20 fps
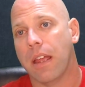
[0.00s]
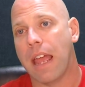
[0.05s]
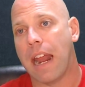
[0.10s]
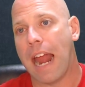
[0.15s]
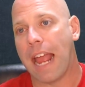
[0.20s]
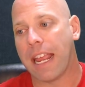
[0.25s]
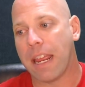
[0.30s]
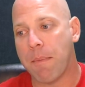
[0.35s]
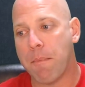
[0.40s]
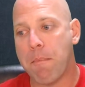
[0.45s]
And
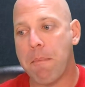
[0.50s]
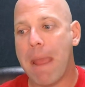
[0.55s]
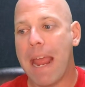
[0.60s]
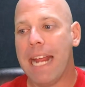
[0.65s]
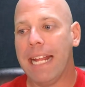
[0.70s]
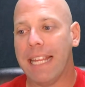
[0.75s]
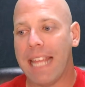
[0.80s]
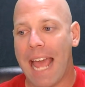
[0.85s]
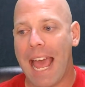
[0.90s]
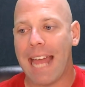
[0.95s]
I can
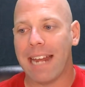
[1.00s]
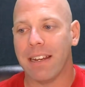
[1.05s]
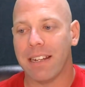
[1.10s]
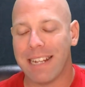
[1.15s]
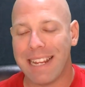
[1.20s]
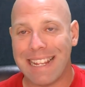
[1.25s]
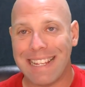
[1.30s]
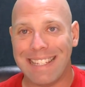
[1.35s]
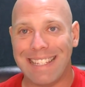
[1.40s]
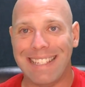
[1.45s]
make
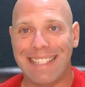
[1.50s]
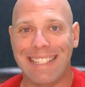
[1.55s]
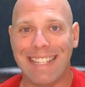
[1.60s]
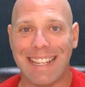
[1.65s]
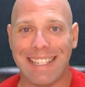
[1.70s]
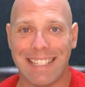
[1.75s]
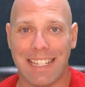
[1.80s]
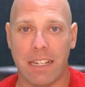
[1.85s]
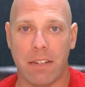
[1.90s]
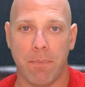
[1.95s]
that
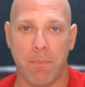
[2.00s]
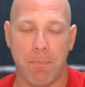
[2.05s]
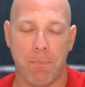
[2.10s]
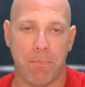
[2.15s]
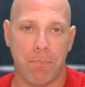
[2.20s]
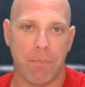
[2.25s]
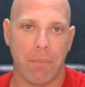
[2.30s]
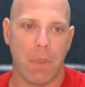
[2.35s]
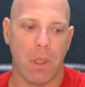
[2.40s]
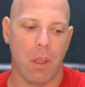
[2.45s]
consistent.
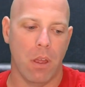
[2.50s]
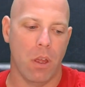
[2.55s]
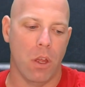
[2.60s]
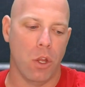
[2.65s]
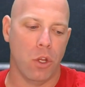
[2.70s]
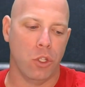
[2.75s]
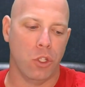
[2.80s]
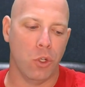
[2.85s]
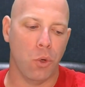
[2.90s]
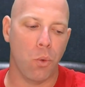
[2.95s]

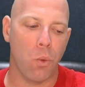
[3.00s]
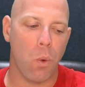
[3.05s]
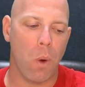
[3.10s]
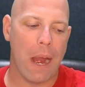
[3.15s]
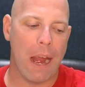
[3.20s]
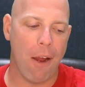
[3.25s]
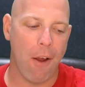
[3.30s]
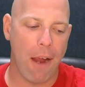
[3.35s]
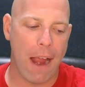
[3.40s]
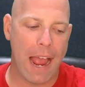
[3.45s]
To so
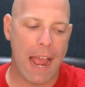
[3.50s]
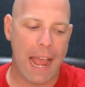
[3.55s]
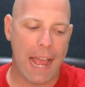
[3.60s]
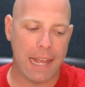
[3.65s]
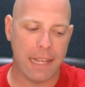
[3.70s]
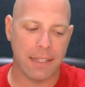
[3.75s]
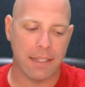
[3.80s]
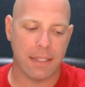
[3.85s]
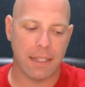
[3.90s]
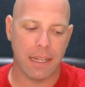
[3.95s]

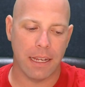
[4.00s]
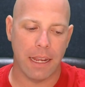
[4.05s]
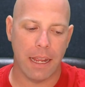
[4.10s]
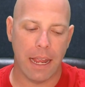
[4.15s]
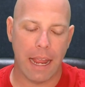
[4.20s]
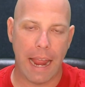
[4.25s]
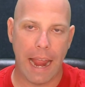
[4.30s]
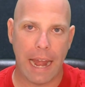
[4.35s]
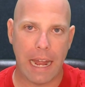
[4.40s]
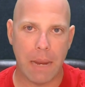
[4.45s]
whereas
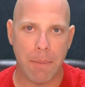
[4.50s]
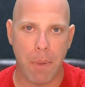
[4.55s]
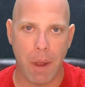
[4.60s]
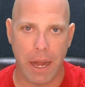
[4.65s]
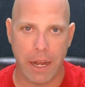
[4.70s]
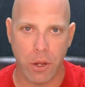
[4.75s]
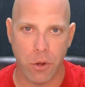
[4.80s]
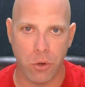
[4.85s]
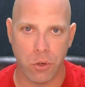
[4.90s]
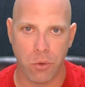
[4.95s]

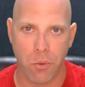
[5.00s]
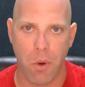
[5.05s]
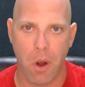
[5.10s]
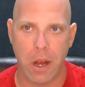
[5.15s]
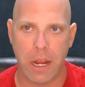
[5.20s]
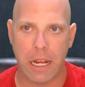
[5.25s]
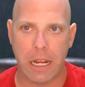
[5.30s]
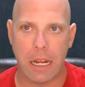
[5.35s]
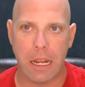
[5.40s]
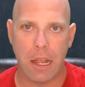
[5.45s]
anybody who's
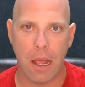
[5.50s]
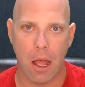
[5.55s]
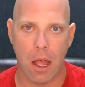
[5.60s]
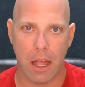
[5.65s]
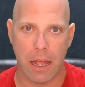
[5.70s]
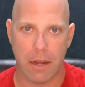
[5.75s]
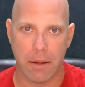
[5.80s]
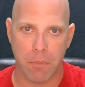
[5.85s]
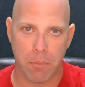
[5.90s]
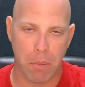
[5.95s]
running
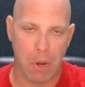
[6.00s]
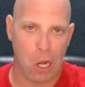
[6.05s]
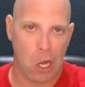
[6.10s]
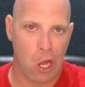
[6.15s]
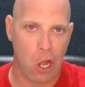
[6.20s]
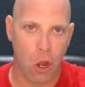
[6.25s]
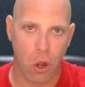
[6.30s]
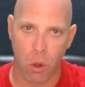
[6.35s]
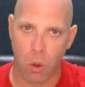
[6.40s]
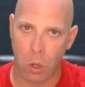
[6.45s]
gun
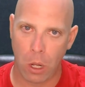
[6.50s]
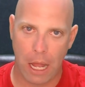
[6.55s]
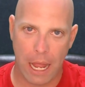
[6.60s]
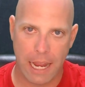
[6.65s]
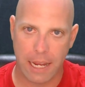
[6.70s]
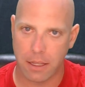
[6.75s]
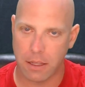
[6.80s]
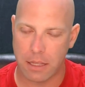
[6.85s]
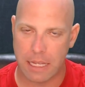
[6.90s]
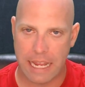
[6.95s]
below
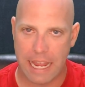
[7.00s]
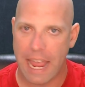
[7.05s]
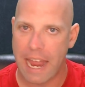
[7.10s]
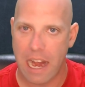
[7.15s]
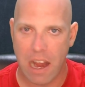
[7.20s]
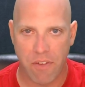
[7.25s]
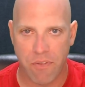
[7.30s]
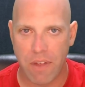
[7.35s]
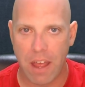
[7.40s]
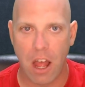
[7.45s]
like the
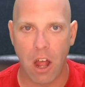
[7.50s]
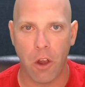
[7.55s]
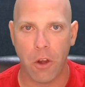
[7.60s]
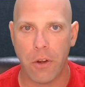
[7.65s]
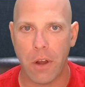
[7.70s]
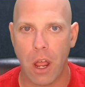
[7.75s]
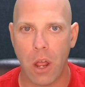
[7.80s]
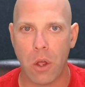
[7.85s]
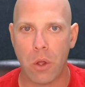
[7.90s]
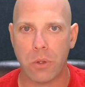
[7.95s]
NFL
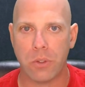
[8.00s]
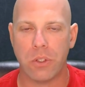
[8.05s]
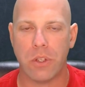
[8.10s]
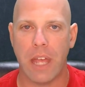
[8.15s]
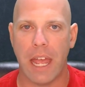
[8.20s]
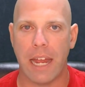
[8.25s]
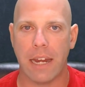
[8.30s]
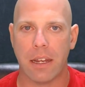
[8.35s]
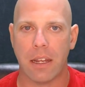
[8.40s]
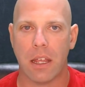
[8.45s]
knows
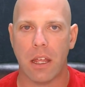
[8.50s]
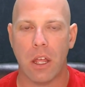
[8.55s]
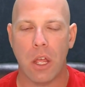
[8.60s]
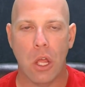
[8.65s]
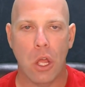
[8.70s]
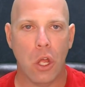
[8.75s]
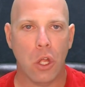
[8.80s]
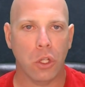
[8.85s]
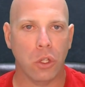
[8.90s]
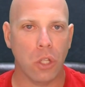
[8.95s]
that
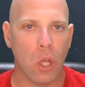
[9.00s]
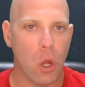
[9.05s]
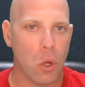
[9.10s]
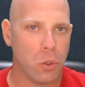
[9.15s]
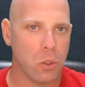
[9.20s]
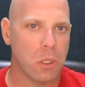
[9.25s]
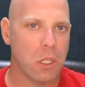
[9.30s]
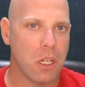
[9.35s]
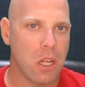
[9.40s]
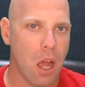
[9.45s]

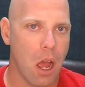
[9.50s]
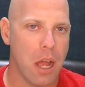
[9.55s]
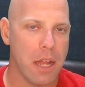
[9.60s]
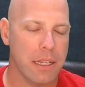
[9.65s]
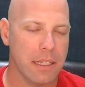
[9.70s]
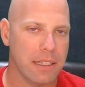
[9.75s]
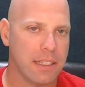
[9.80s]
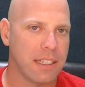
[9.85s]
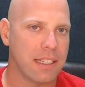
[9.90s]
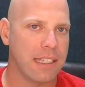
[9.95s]
those
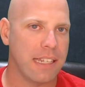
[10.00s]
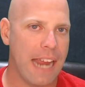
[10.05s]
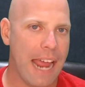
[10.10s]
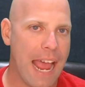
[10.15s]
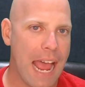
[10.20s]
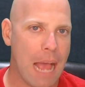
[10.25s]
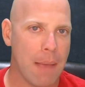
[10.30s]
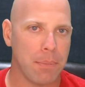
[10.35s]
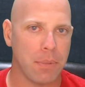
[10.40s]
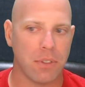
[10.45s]
gun
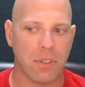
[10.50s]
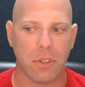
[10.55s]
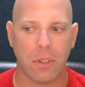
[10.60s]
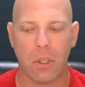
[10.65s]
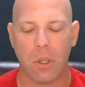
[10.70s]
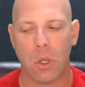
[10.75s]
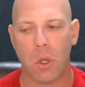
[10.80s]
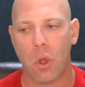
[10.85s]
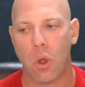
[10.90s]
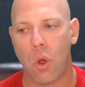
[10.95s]
snaps,
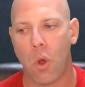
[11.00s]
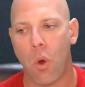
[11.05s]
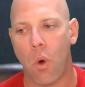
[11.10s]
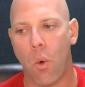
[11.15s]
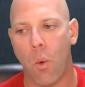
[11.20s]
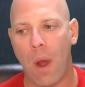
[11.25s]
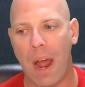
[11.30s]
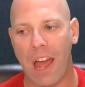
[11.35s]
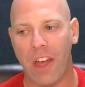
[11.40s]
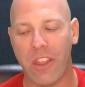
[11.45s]

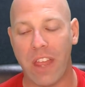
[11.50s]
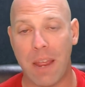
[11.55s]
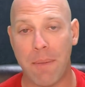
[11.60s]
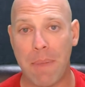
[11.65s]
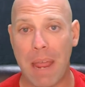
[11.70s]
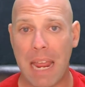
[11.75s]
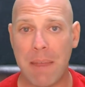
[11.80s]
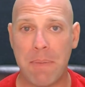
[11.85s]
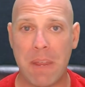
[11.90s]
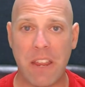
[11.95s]
while they
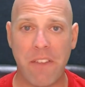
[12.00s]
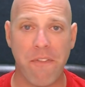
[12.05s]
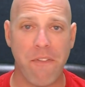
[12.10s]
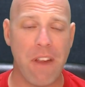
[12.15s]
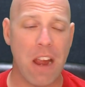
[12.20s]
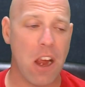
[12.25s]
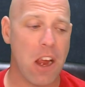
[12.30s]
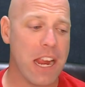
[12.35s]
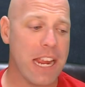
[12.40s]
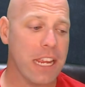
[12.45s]
may be
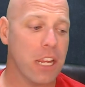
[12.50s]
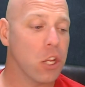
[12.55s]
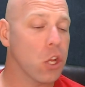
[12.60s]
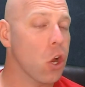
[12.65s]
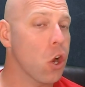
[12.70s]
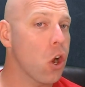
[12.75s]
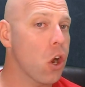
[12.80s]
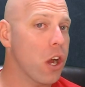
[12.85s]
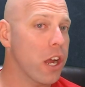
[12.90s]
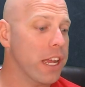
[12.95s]
very
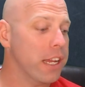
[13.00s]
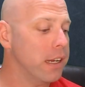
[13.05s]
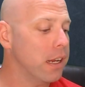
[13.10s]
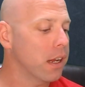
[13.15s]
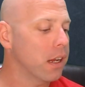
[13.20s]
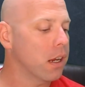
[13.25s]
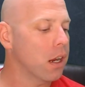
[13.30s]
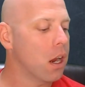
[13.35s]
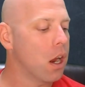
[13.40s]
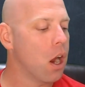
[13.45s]
good,